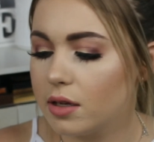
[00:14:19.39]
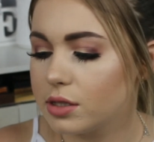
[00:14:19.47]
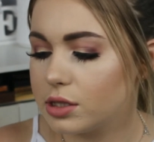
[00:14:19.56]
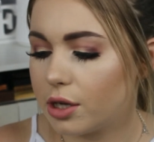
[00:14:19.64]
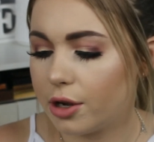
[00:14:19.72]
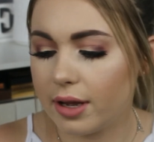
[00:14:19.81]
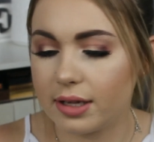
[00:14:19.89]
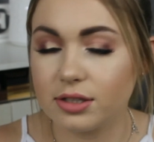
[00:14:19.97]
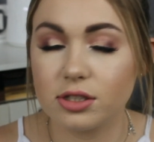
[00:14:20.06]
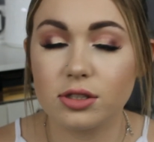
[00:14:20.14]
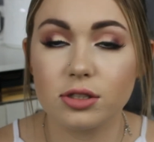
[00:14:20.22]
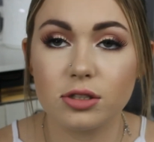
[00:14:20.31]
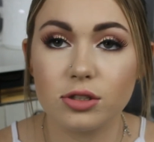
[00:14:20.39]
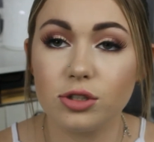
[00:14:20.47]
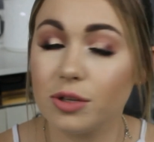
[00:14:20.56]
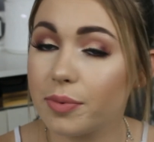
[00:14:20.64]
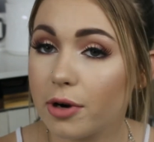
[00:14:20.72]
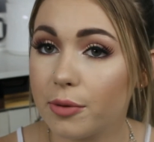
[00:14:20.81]
So as
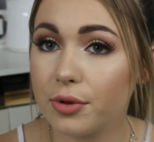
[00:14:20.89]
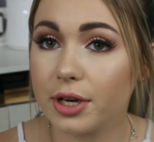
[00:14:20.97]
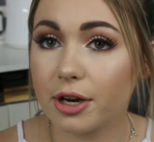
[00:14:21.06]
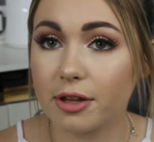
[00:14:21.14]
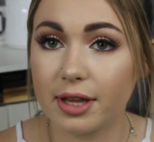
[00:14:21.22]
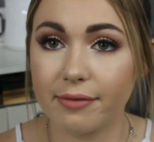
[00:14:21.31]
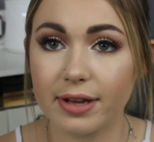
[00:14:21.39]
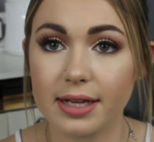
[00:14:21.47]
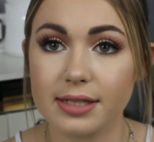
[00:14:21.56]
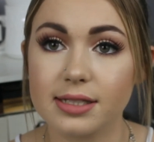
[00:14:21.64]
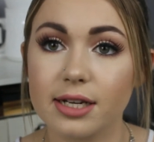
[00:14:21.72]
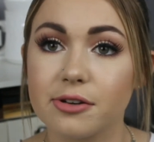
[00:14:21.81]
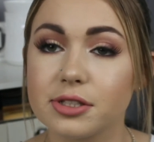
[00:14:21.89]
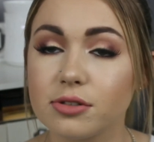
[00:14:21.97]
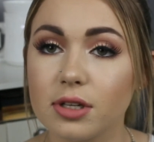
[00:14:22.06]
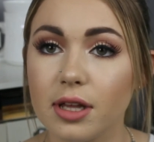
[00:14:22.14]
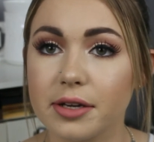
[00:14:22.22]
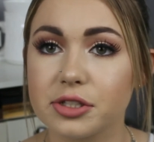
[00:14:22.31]
you'd probably know, they released a crystal
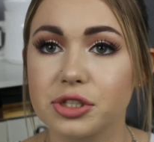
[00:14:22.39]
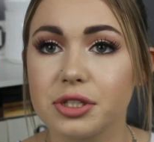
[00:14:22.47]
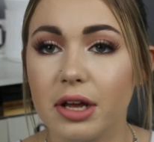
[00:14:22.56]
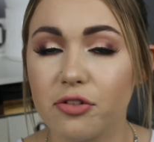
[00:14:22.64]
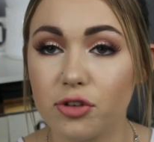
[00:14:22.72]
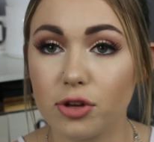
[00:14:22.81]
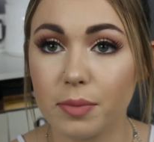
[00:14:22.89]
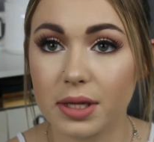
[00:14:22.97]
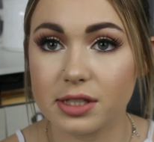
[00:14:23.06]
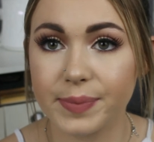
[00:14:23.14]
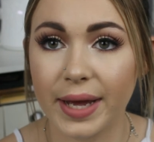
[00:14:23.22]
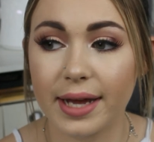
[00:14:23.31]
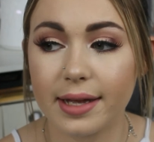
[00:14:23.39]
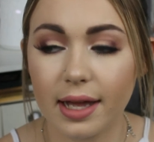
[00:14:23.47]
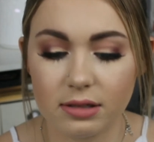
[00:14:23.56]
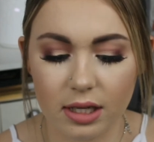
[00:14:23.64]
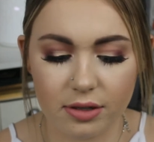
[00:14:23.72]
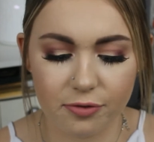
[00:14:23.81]
collection a few months back,
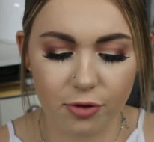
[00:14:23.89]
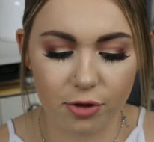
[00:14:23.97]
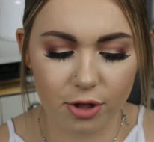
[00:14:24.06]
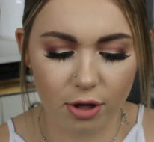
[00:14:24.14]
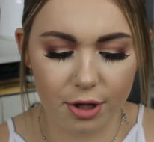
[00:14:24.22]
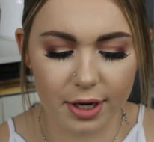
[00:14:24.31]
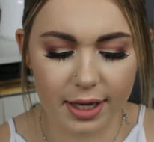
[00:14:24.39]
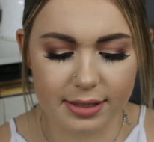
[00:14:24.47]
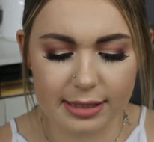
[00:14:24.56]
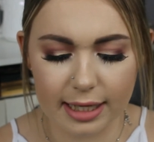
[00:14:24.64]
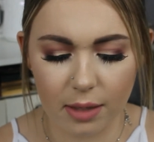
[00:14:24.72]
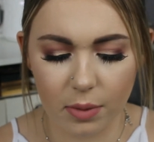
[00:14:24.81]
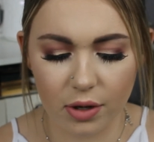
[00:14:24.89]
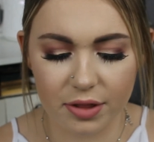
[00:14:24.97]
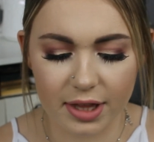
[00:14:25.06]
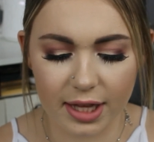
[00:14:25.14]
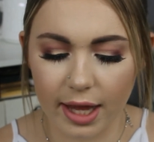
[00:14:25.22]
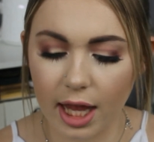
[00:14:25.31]
and then for the holidays they come out
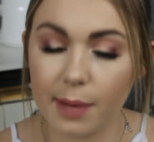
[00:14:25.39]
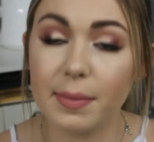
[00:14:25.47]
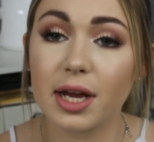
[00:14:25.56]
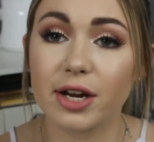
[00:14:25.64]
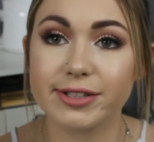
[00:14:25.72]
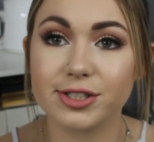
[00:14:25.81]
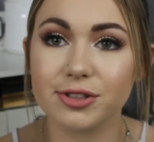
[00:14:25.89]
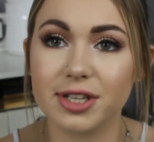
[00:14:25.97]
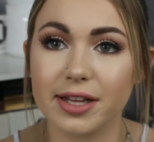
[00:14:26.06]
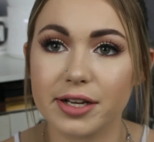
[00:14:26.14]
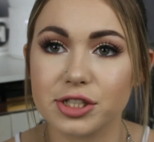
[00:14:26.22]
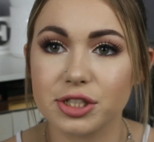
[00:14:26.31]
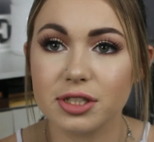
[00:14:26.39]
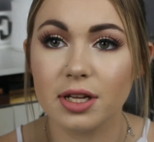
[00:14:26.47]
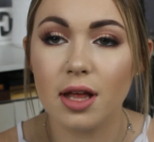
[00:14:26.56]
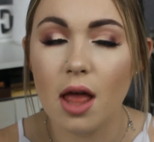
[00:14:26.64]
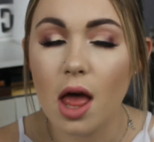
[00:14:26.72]
with the Amber Crystal Collection.